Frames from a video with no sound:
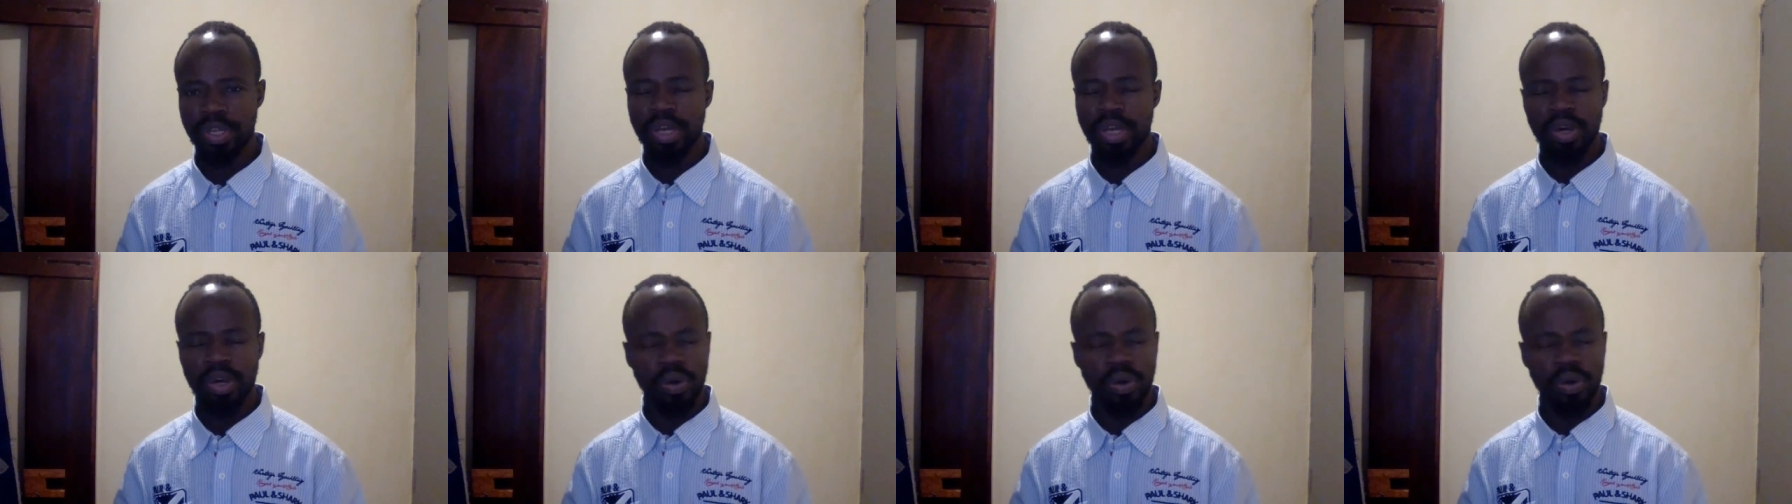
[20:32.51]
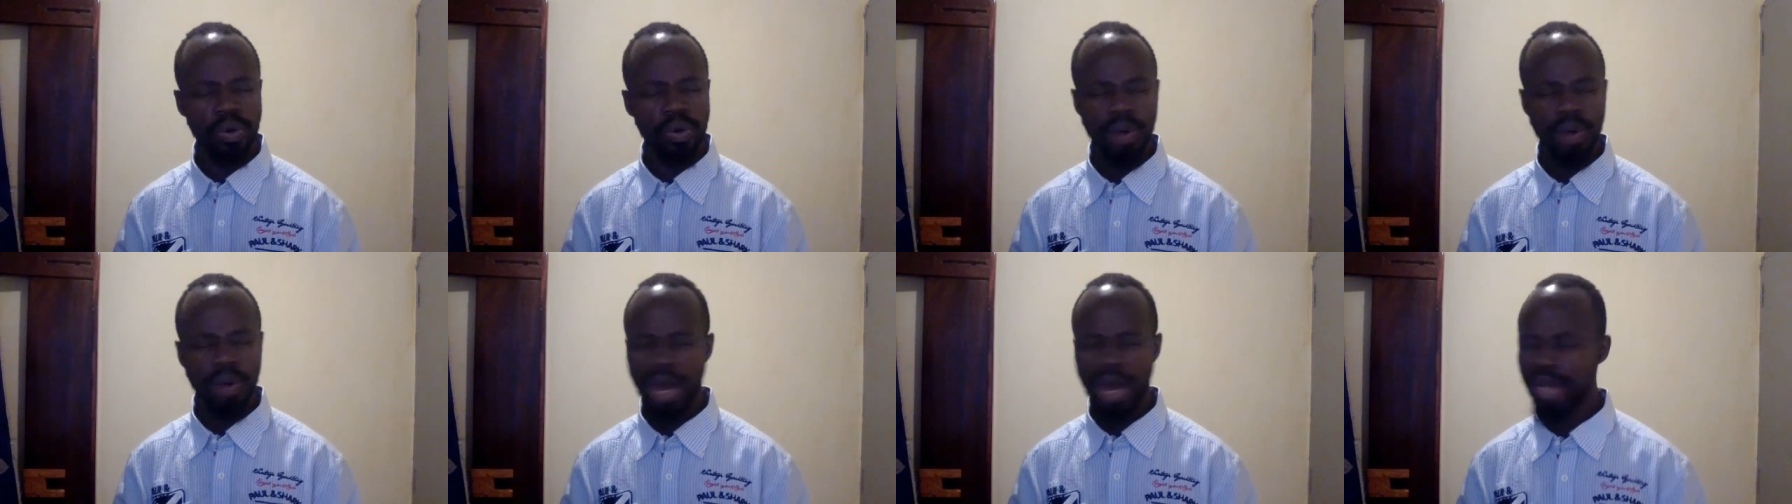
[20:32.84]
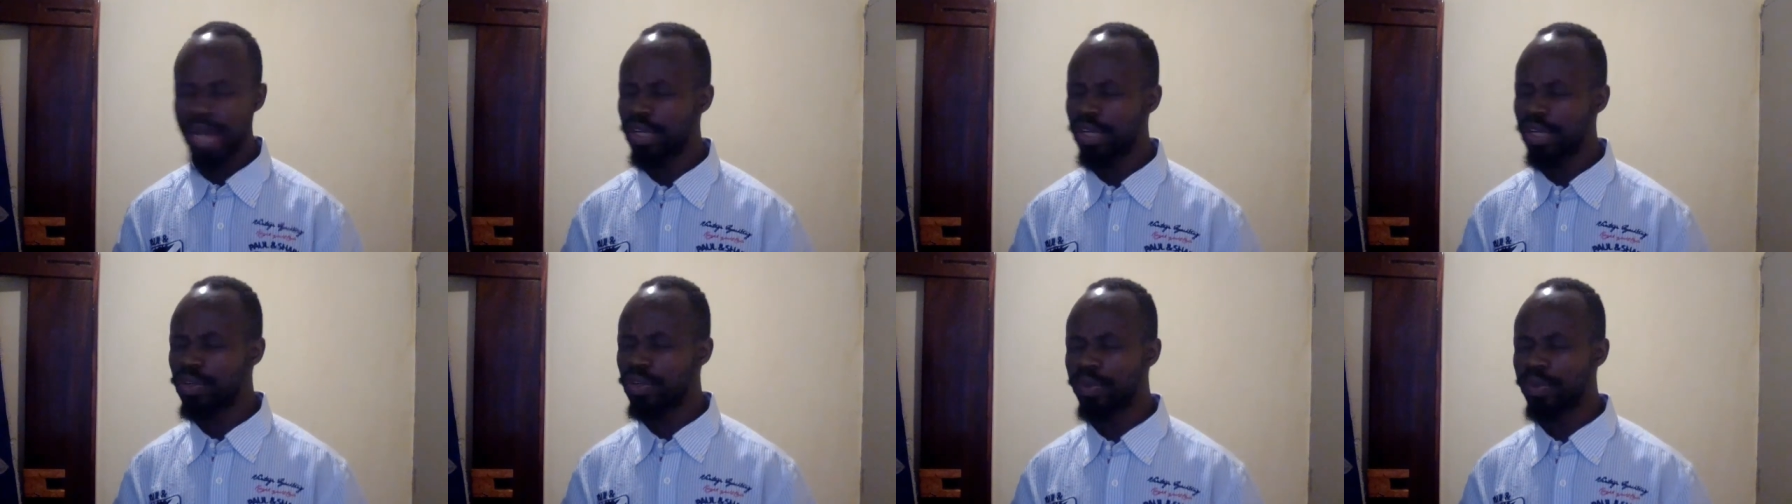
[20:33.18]
Oh,
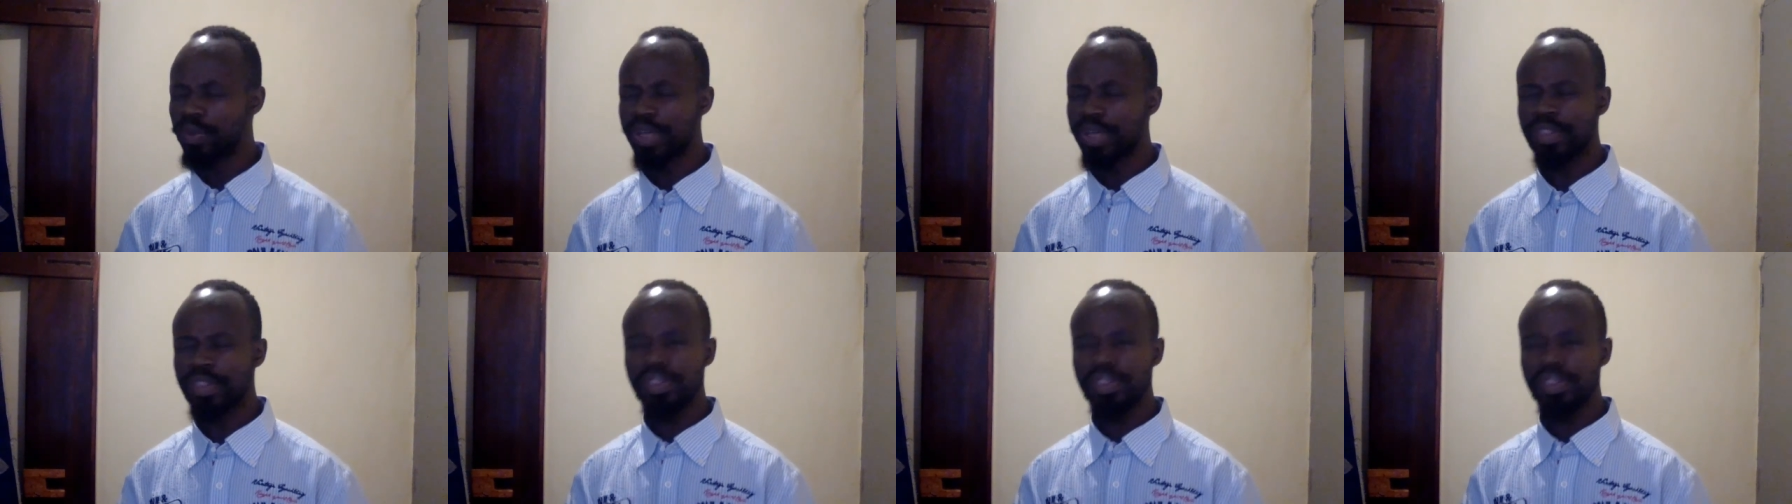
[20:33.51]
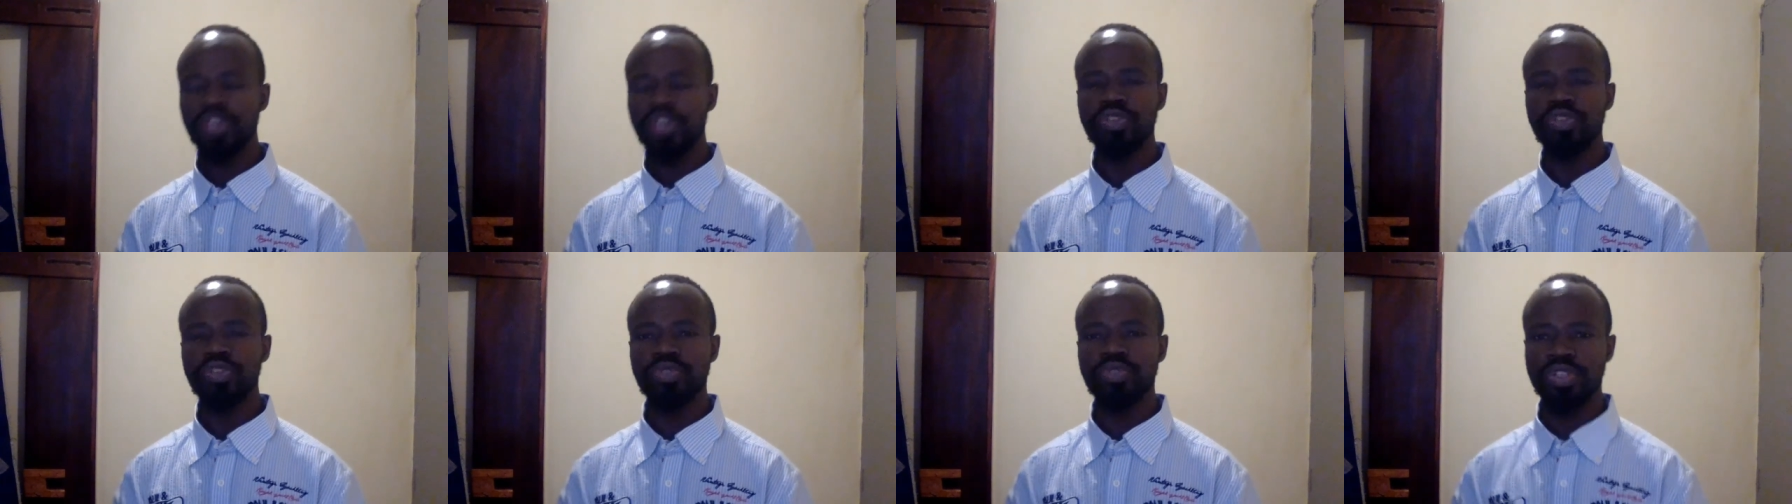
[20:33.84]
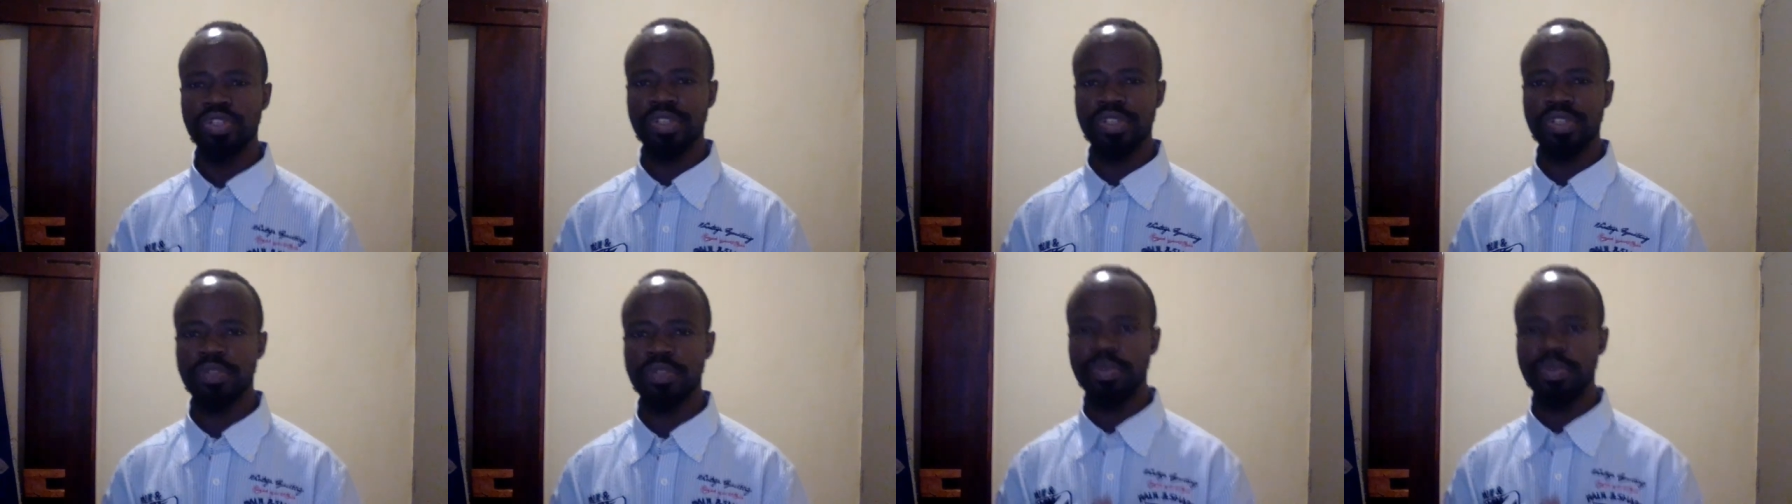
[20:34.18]
hallelujah. Thank you,
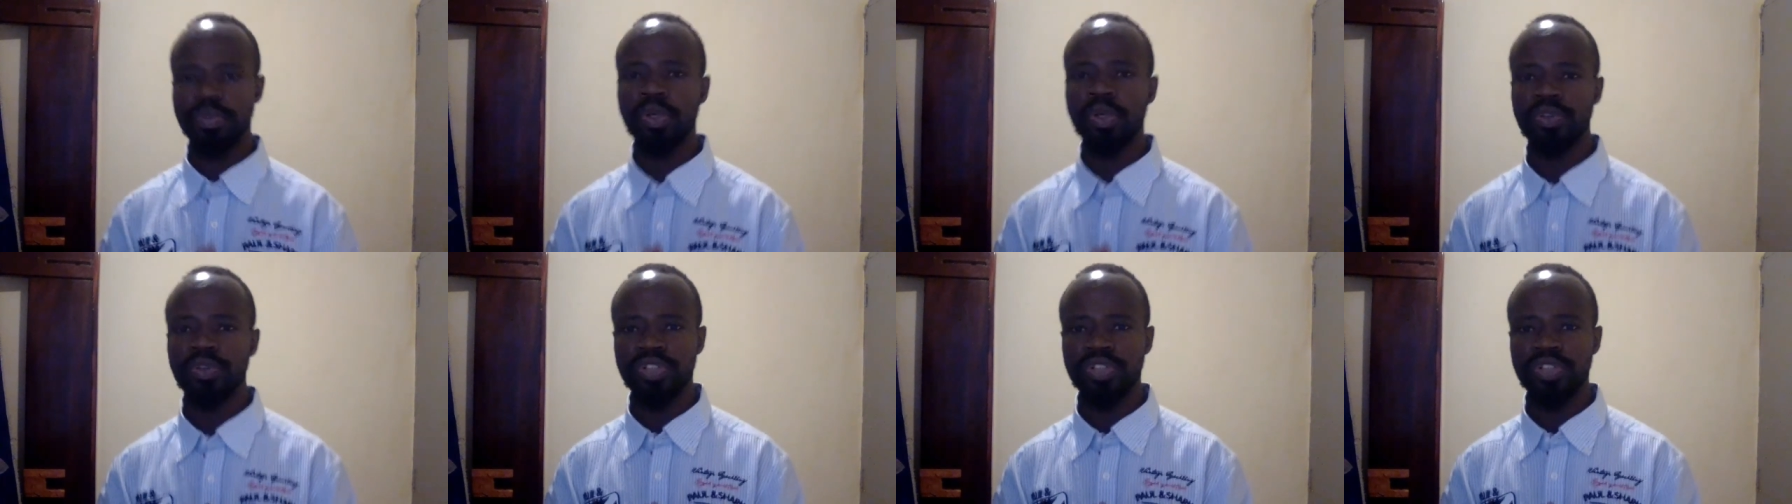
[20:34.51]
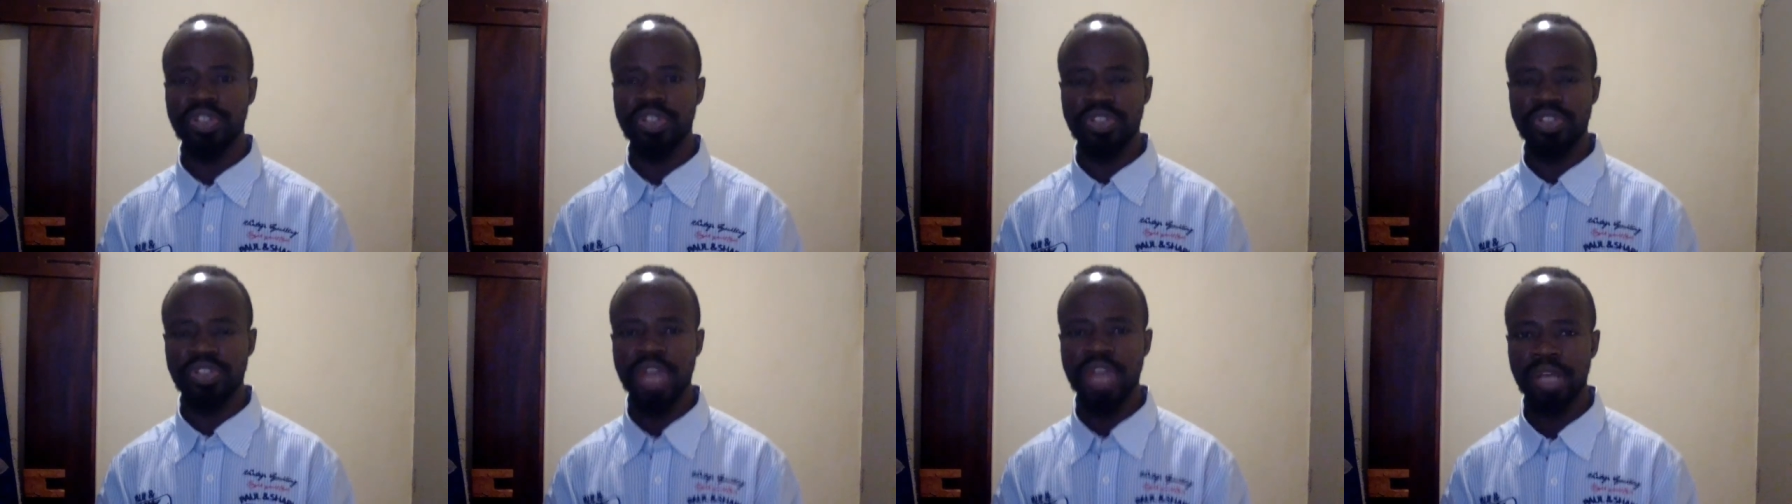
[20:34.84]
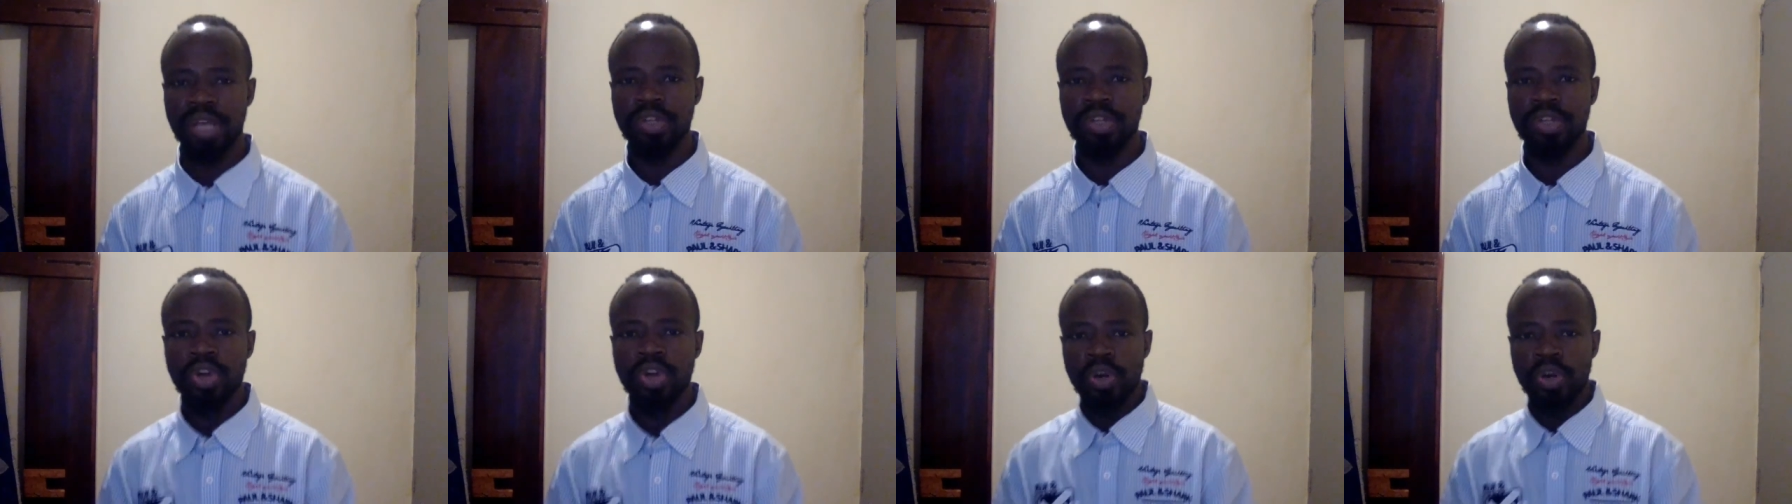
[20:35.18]
Jesus, because it is done.